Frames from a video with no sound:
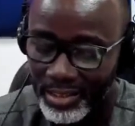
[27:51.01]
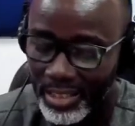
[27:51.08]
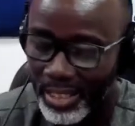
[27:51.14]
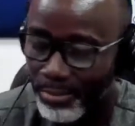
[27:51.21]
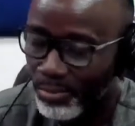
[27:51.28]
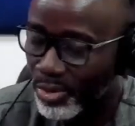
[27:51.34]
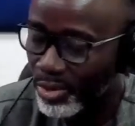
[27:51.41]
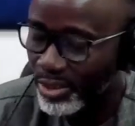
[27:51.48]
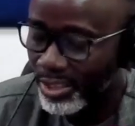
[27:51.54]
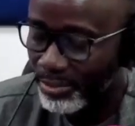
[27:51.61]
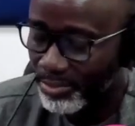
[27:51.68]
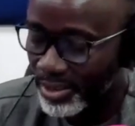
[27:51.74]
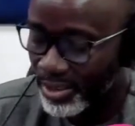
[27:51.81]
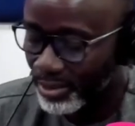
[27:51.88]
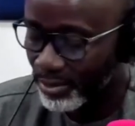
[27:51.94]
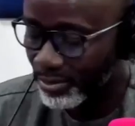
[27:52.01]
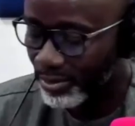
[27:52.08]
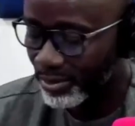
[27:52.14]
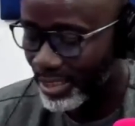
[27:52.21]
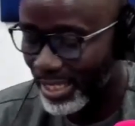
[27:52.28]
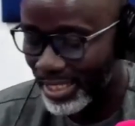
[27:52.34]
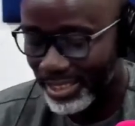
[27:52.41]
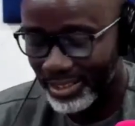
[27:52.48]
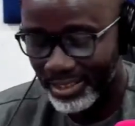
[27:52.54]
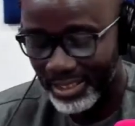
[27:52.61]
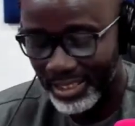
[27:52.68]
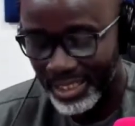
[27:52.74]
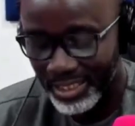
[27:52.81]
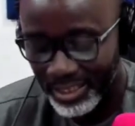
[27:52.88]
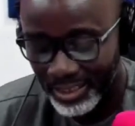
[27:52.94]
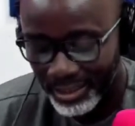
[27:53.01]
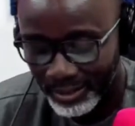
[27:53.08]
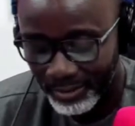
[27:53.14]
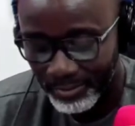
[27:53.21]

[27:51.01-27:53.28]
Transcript: among themselves as learning